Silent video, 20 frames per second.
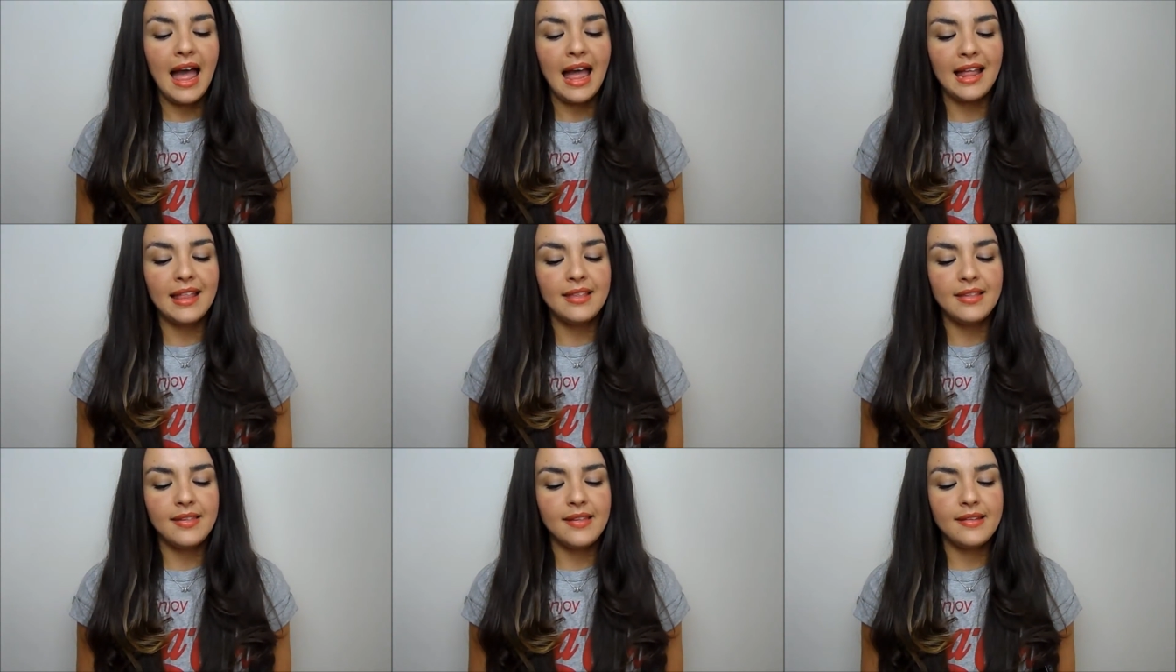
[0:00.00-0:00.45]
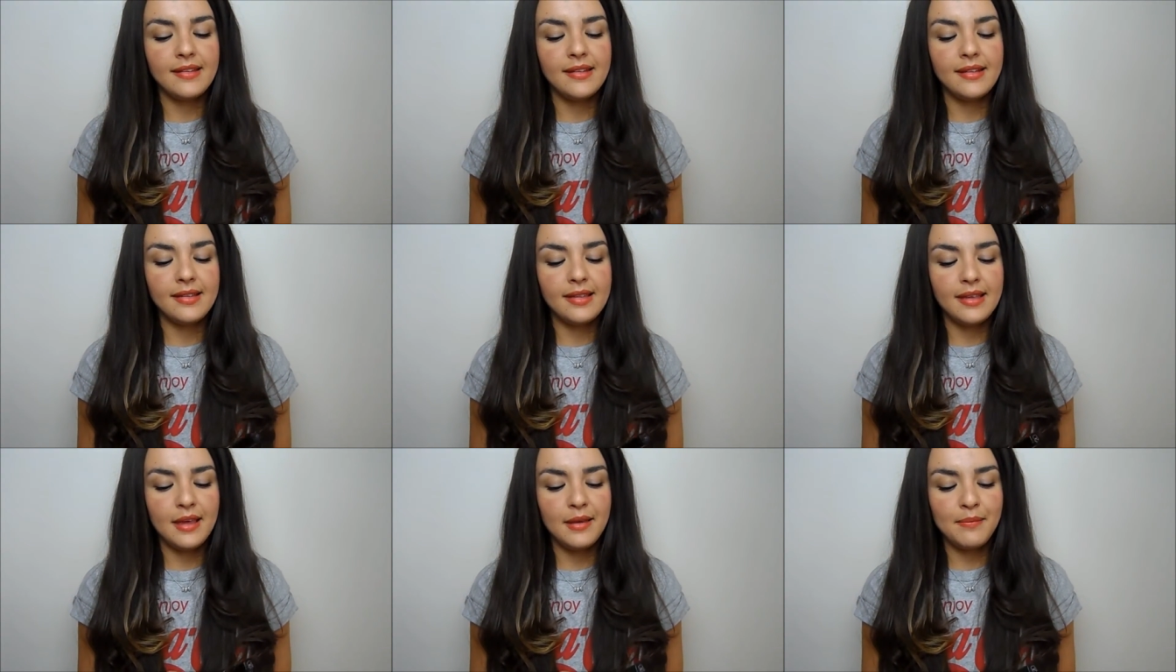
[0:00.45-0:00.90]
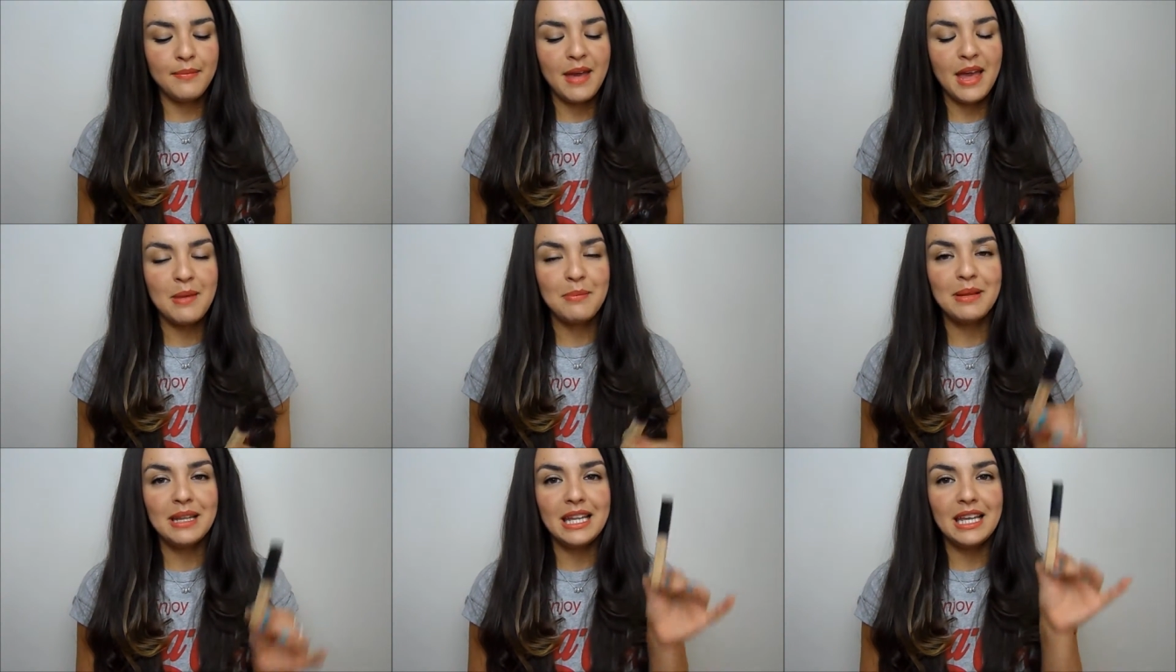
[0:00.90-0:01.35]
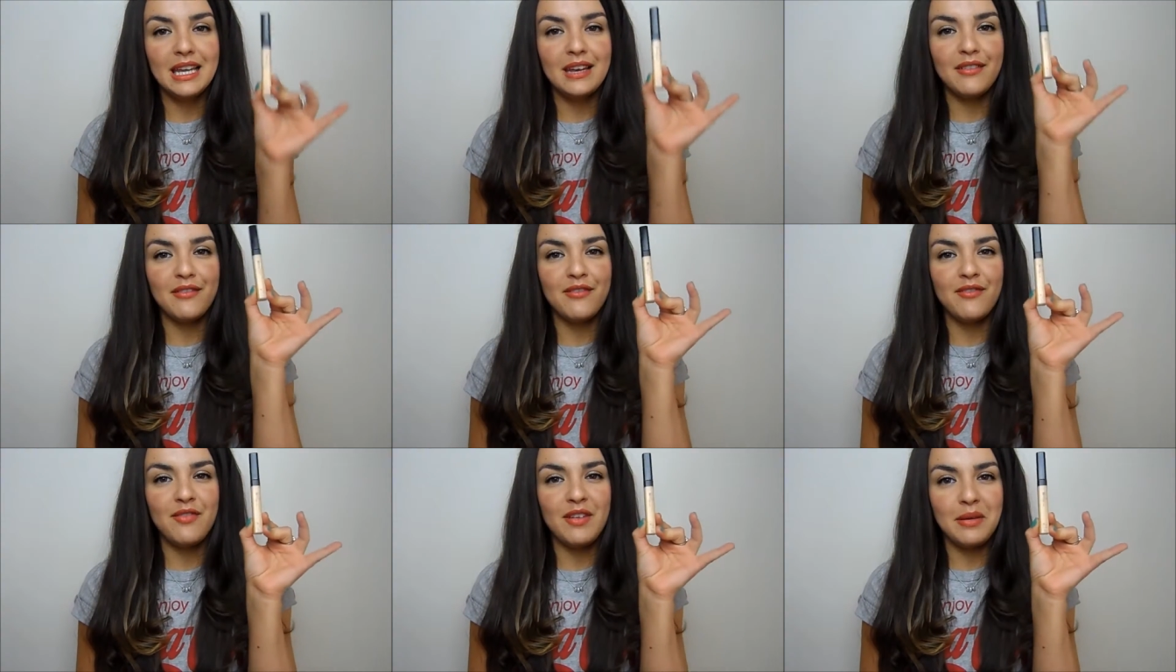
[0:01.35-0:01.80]
And this is the
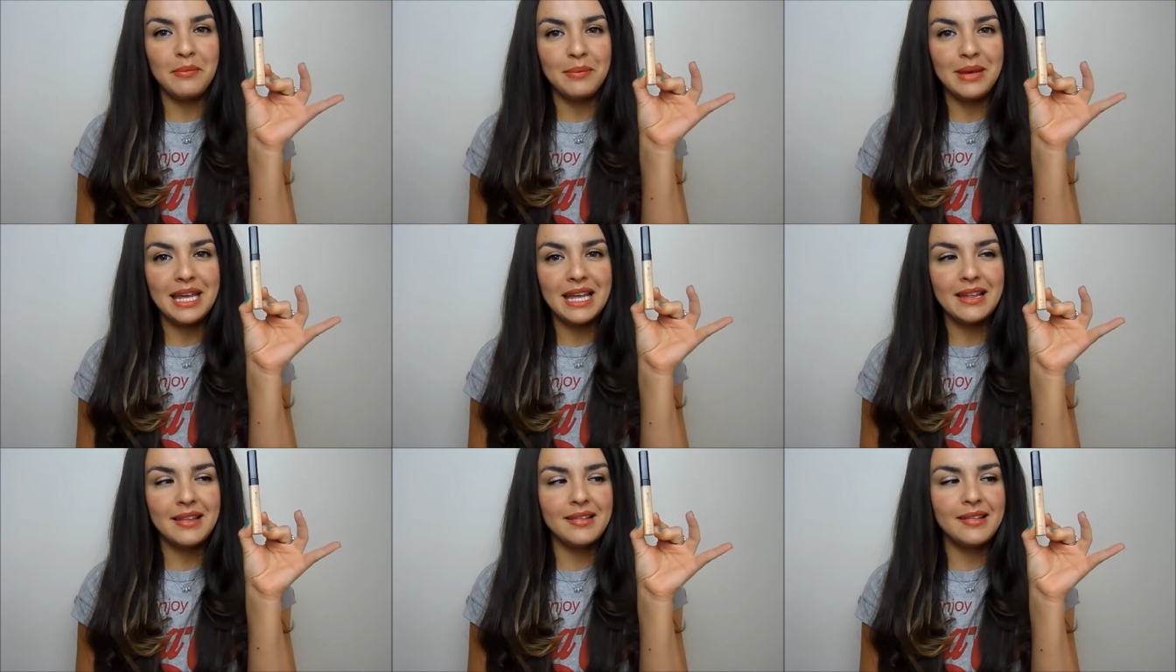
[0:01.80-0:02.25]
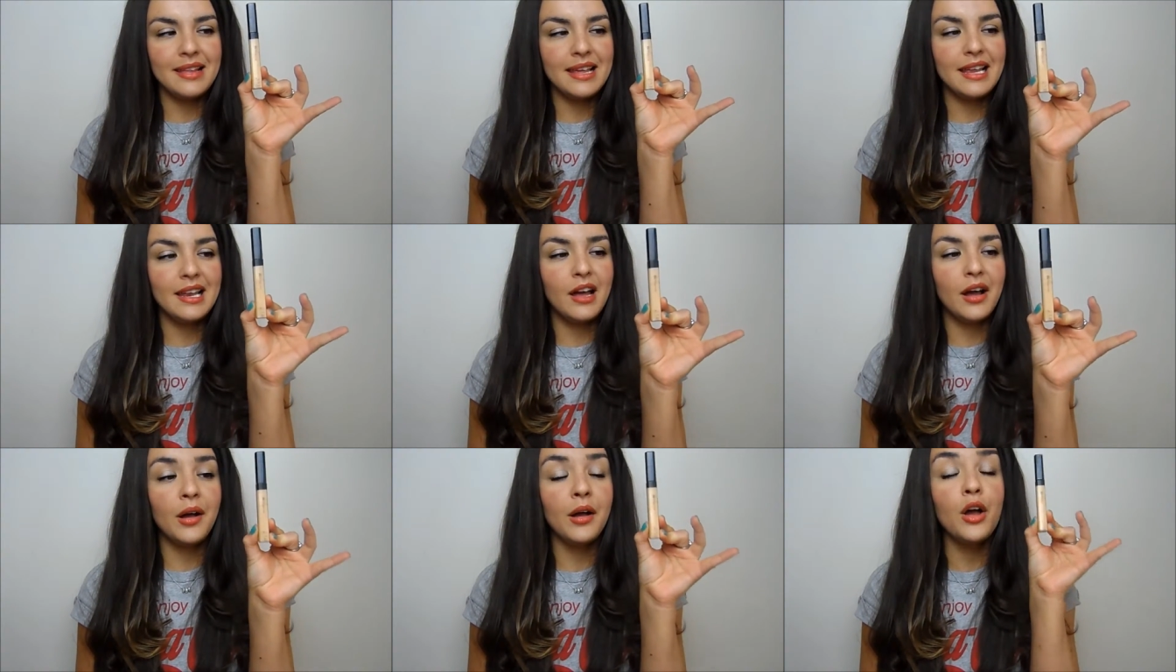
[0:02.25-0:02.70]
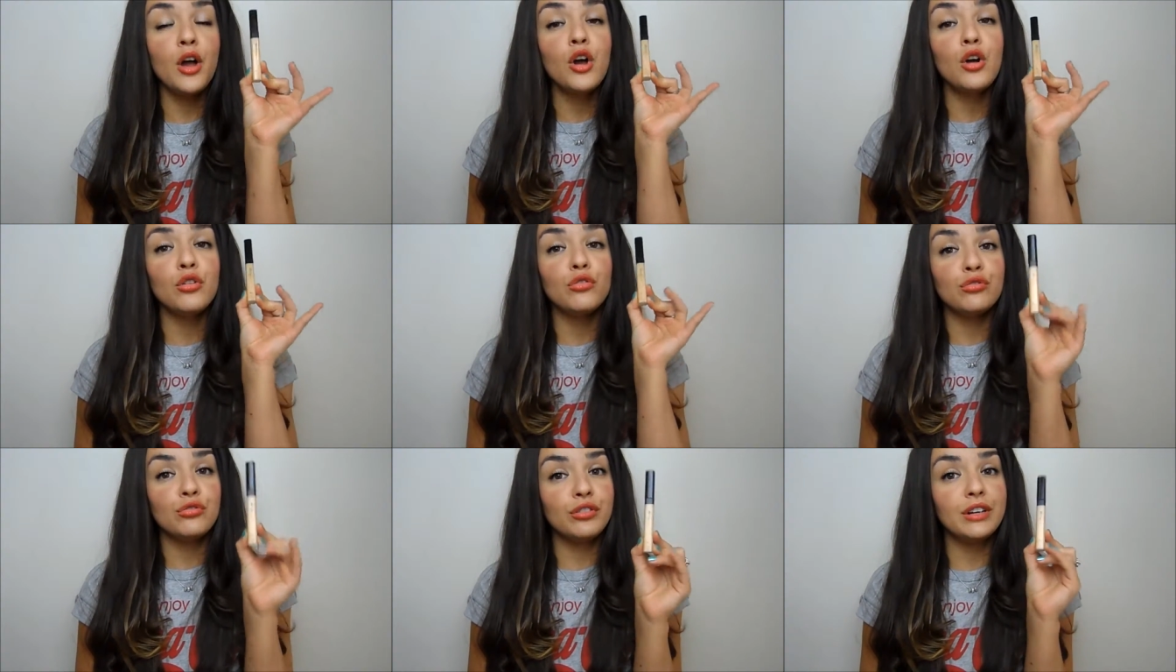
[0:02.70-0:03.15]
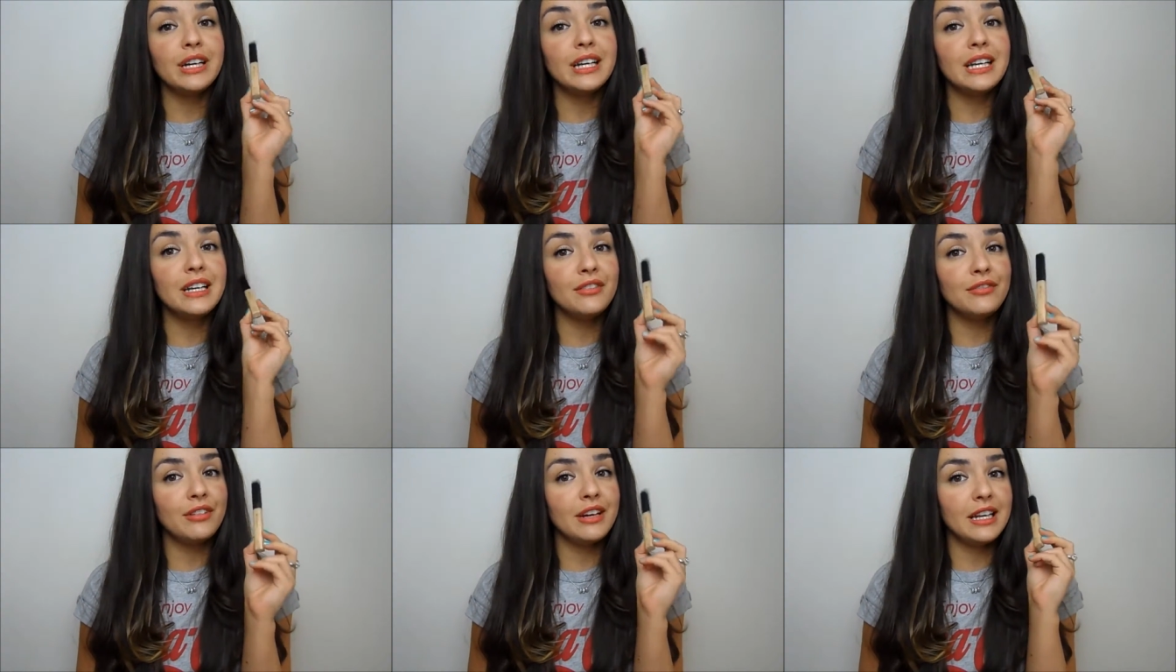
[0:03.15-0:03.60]
Maybelline Fit Me Concealer.
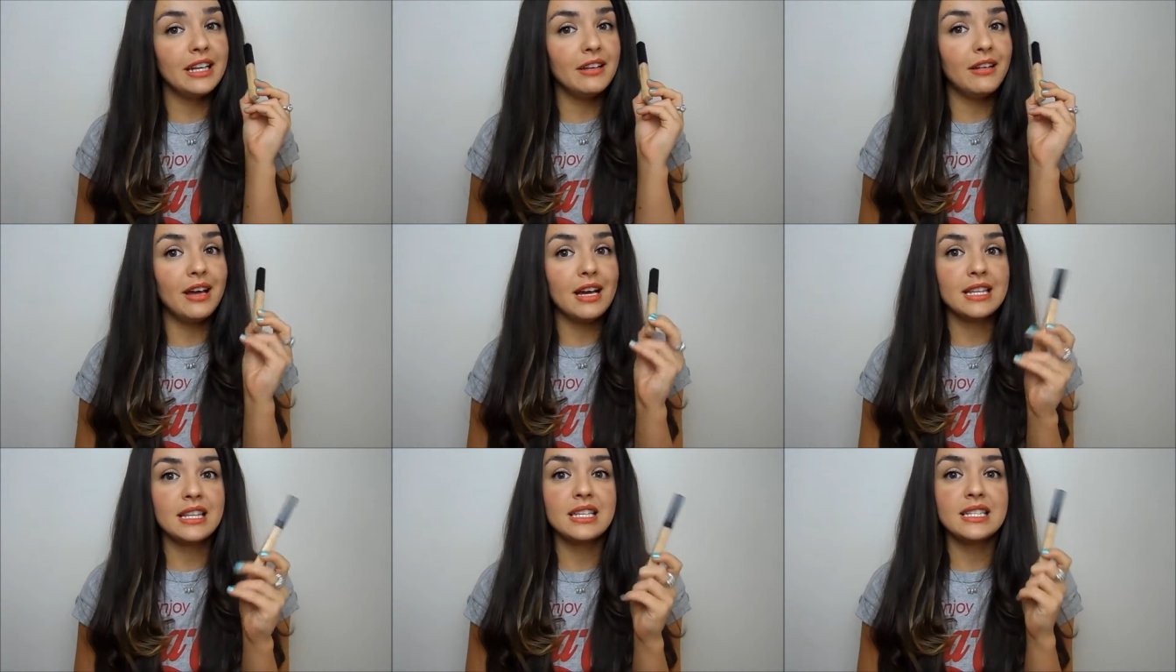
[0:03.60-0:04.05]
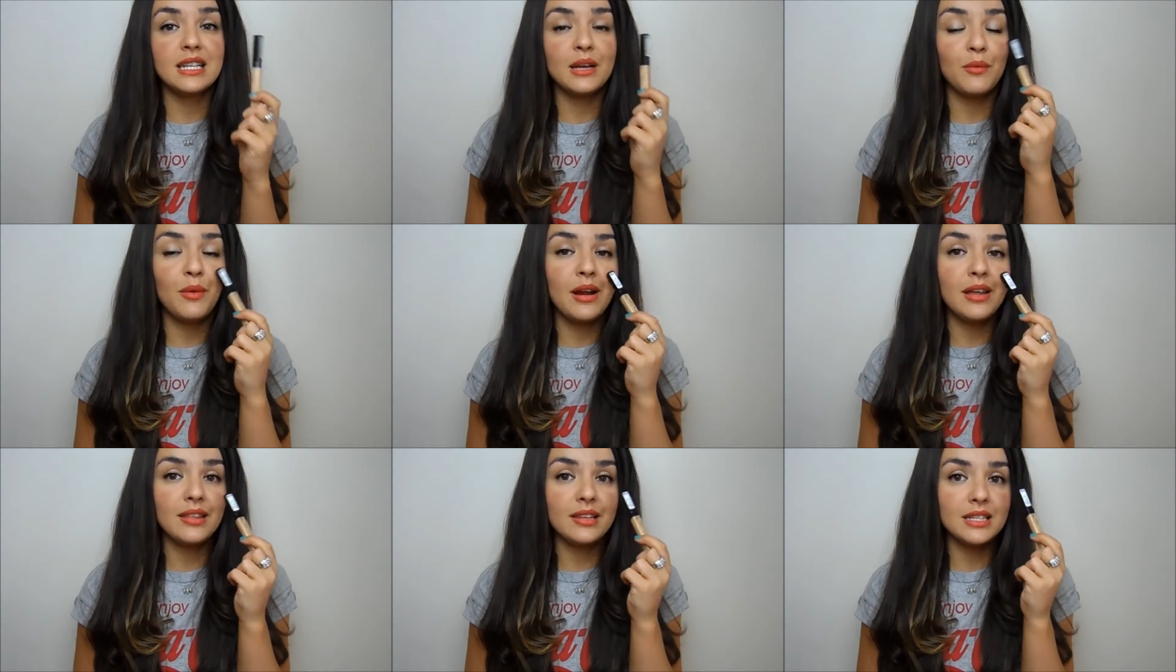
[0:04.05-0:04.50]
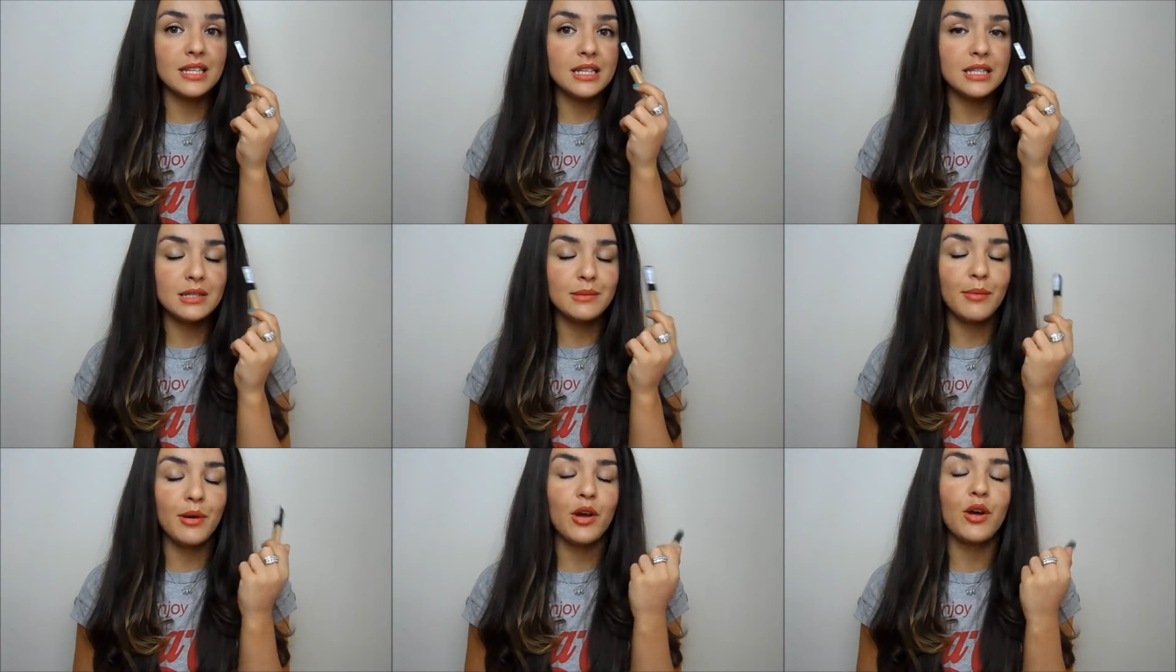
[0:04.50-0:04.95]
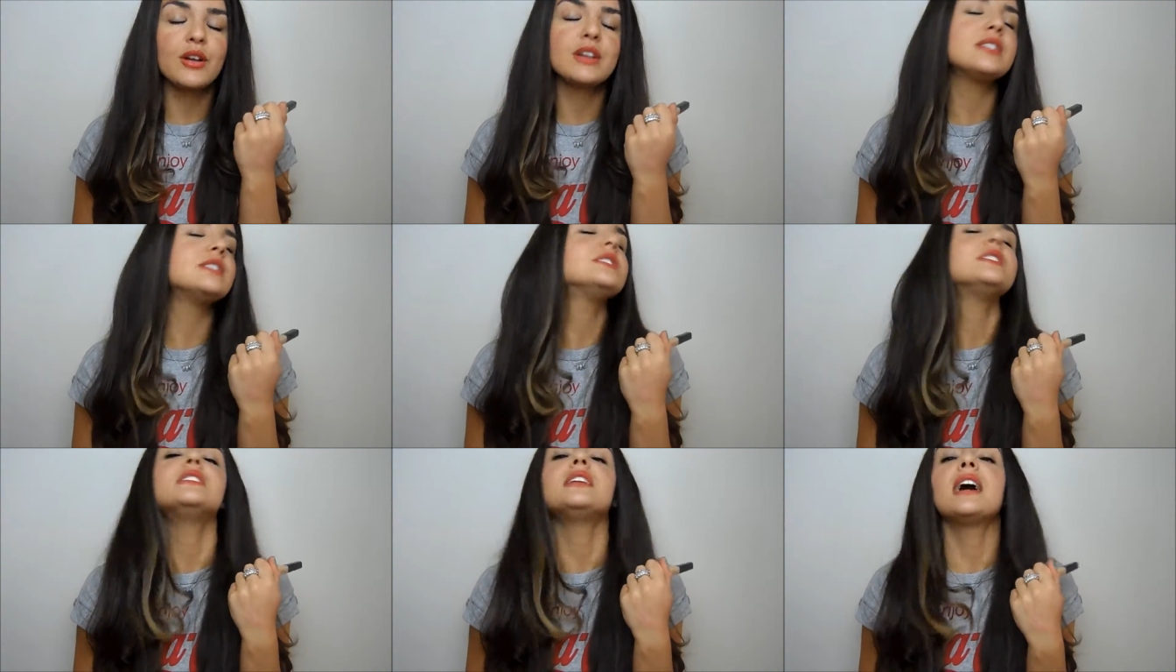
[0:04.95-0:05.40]
Really, really like this. I'm wearing this under my
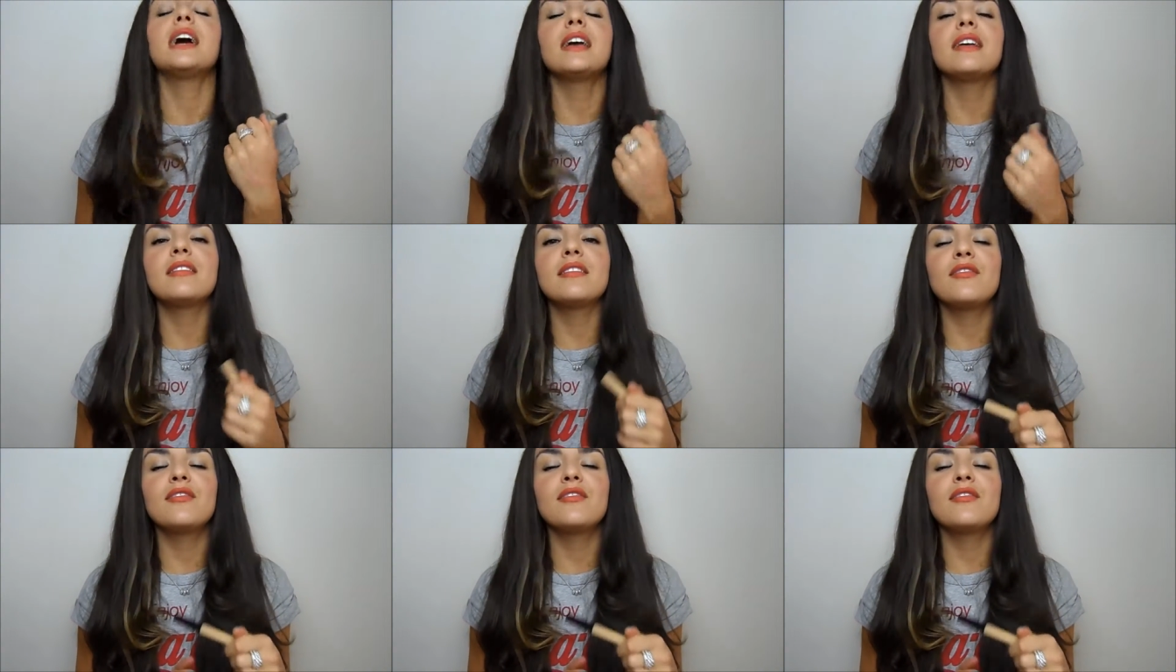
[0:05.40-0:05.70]
eyes today.